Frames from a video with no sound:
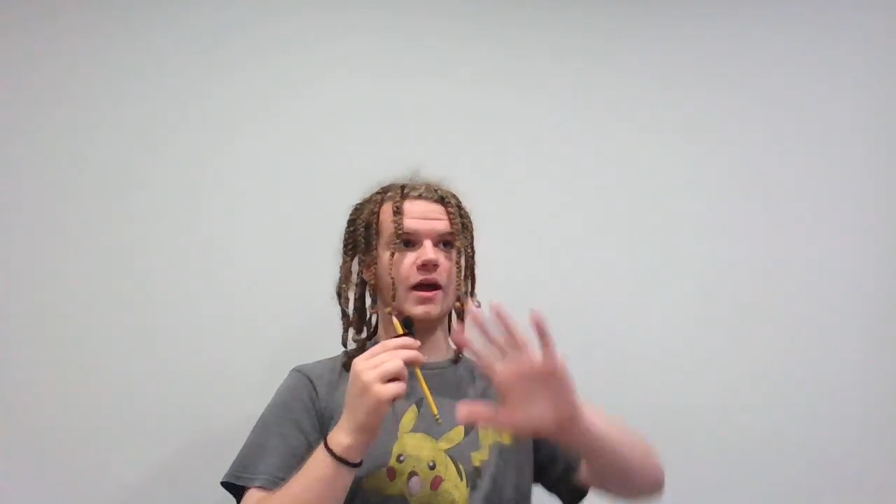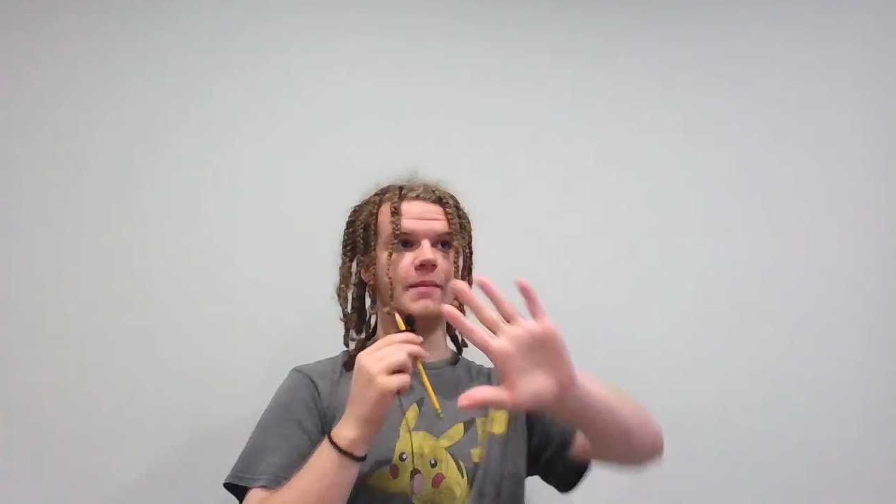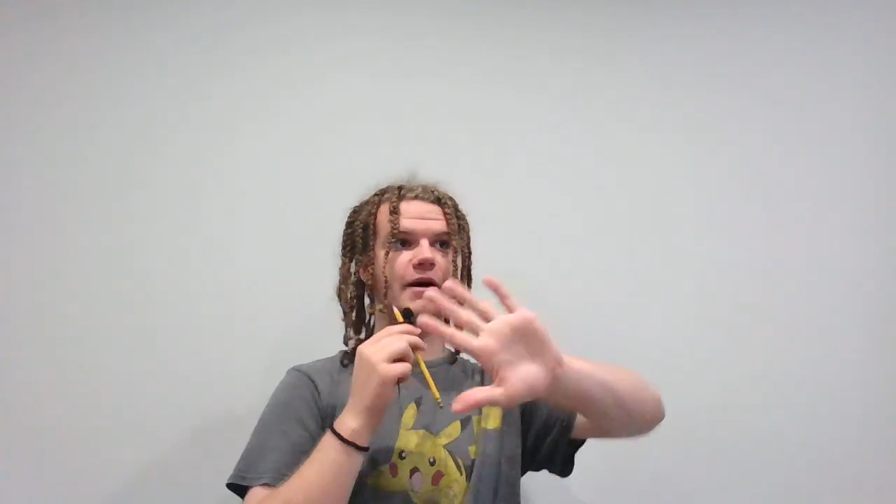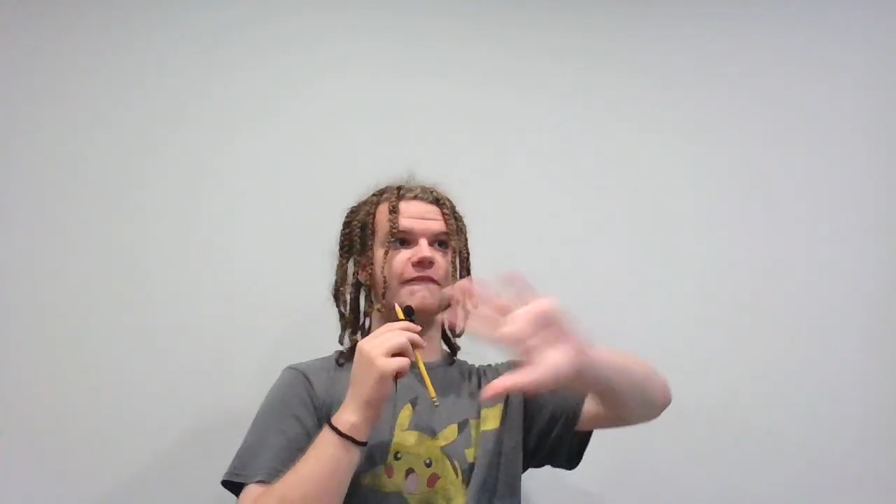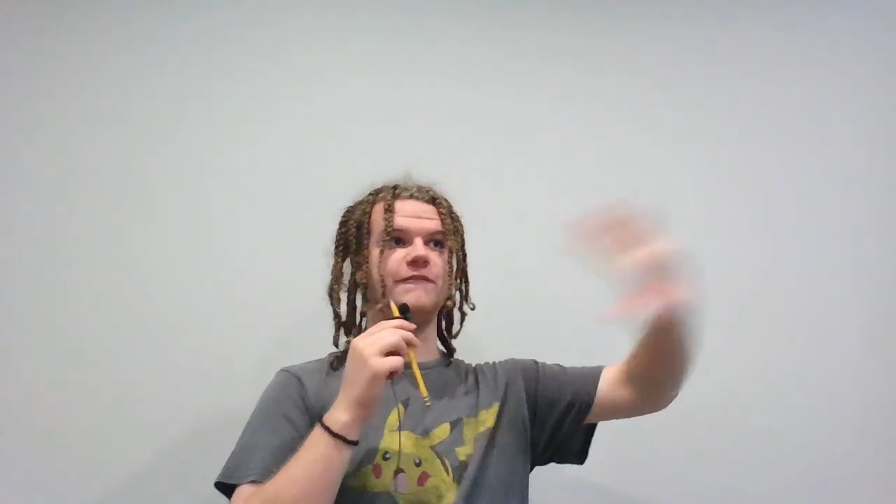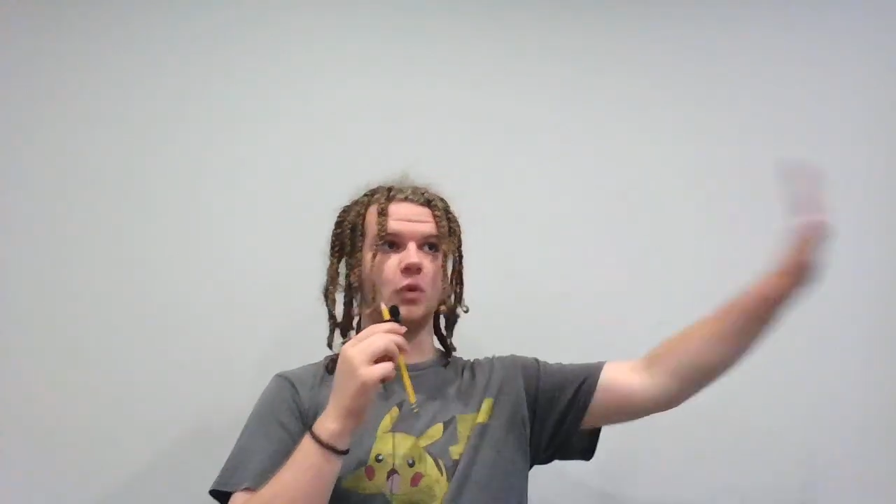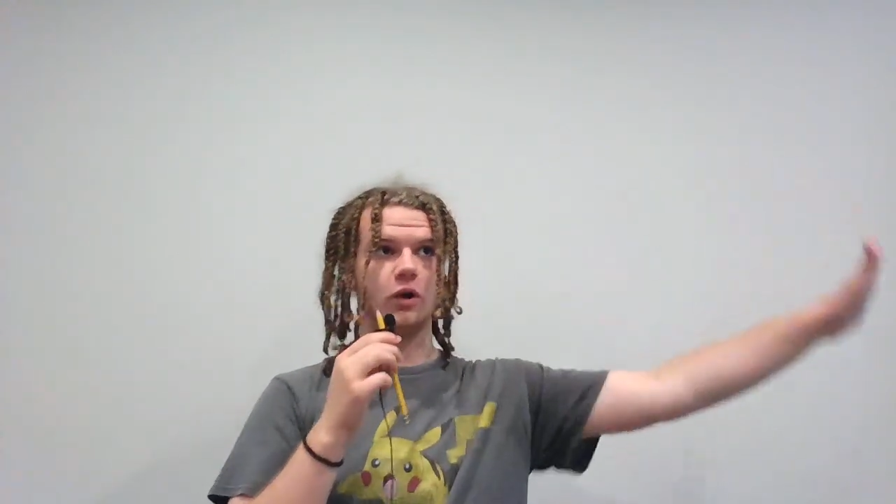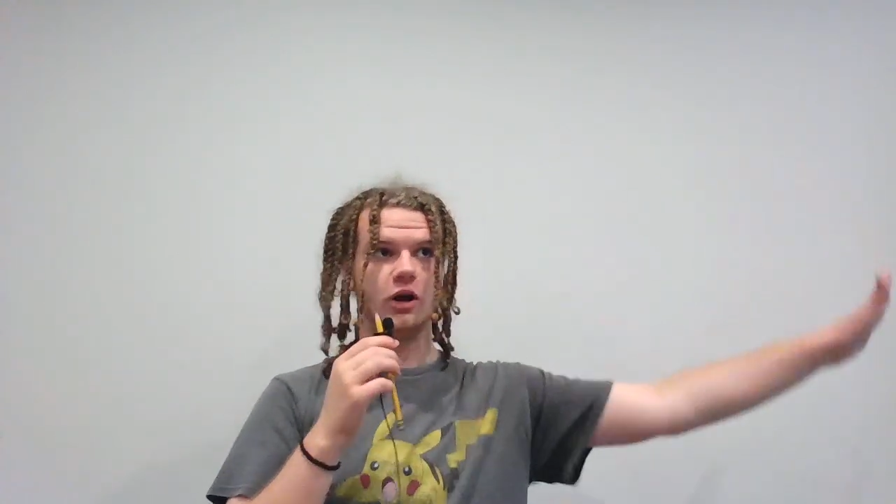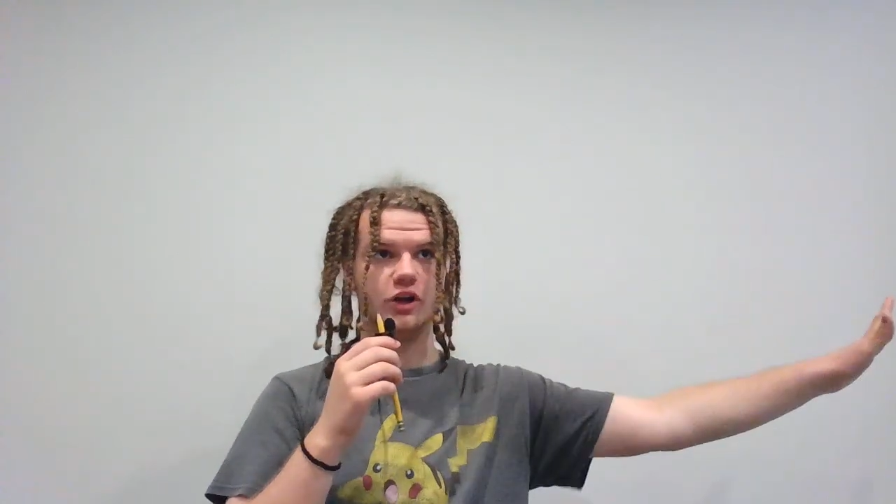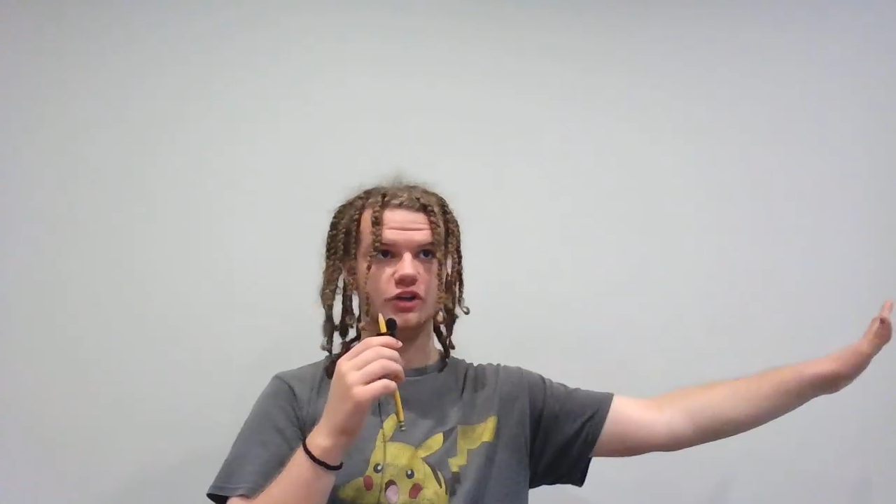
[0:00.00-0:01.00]
about
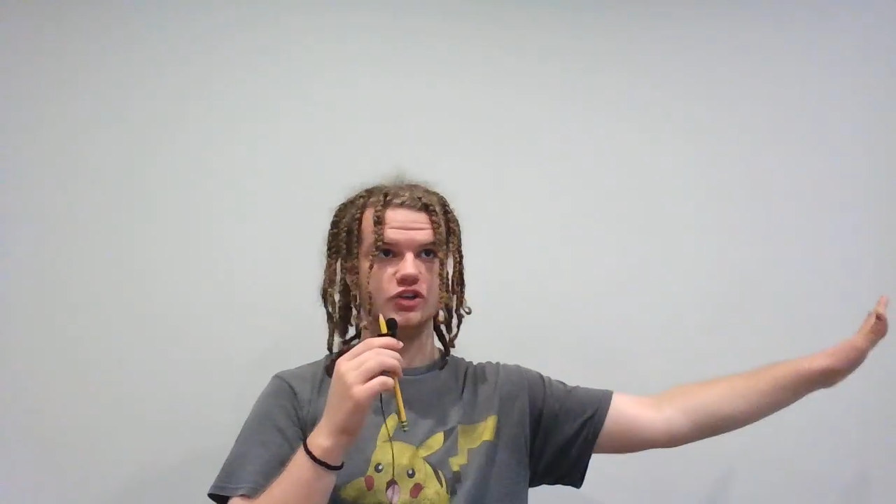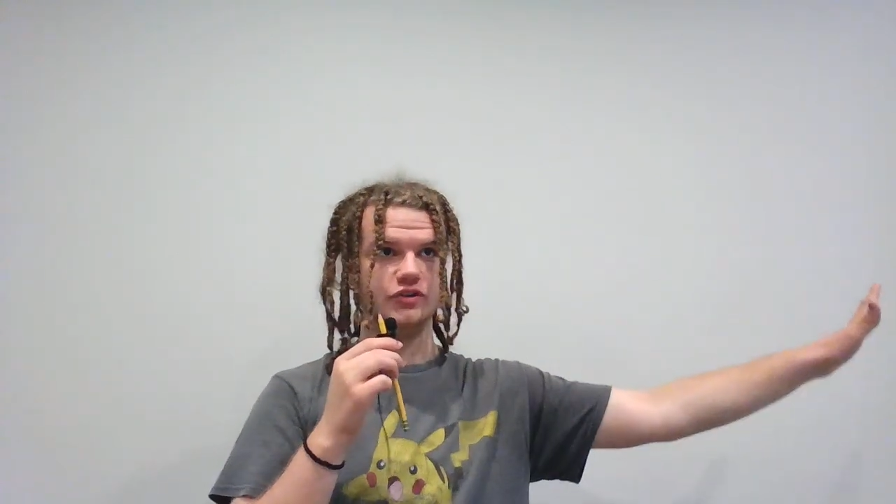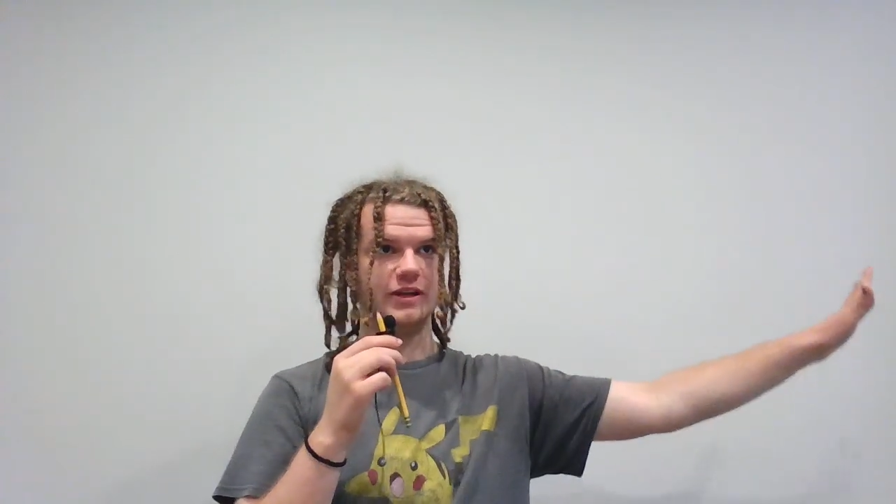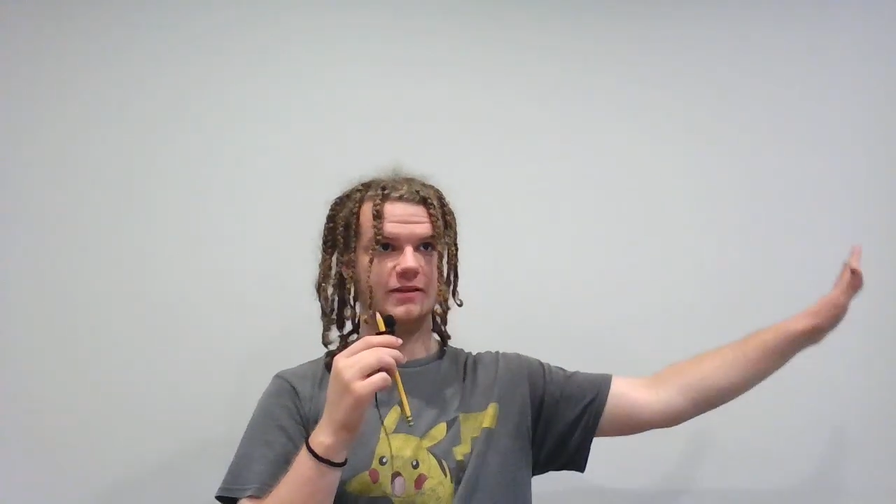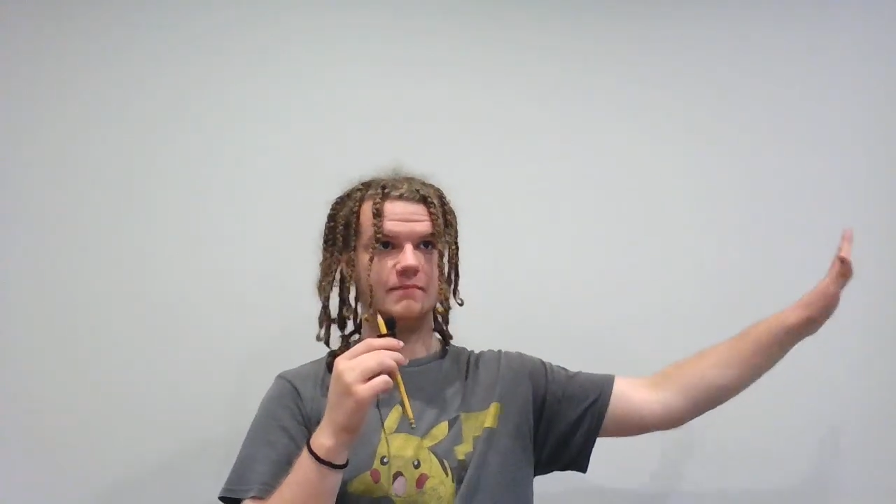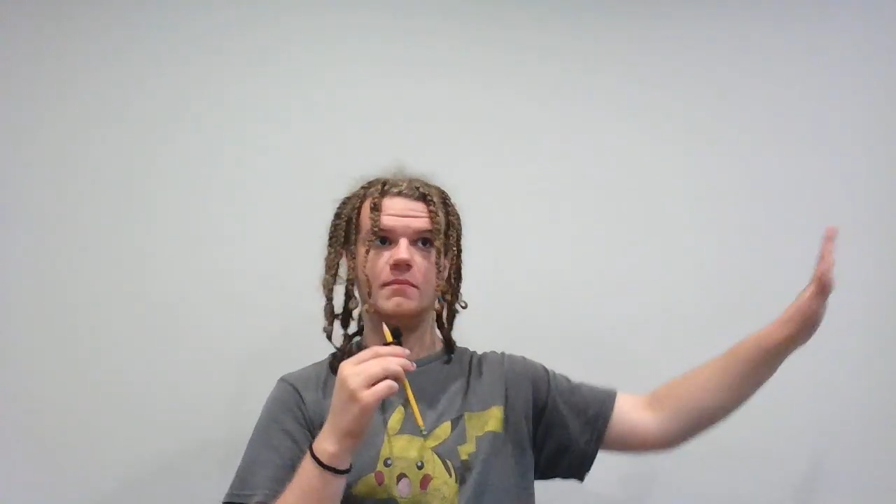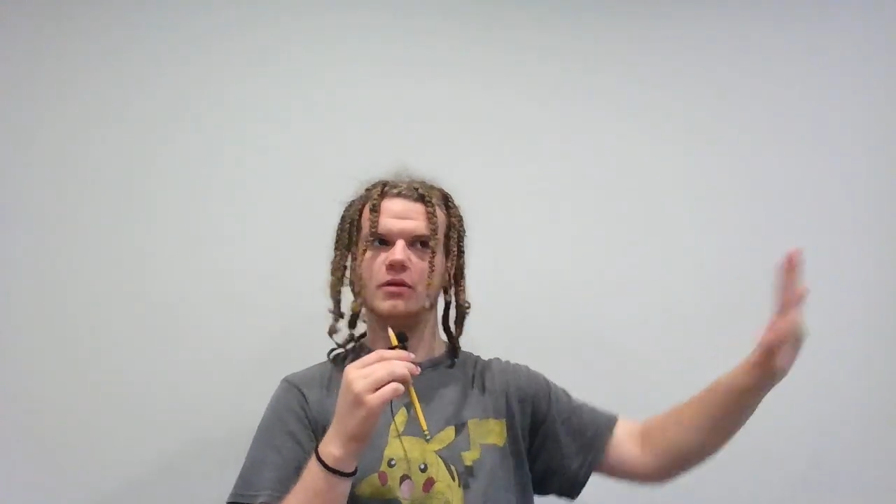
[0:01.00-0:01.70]
400,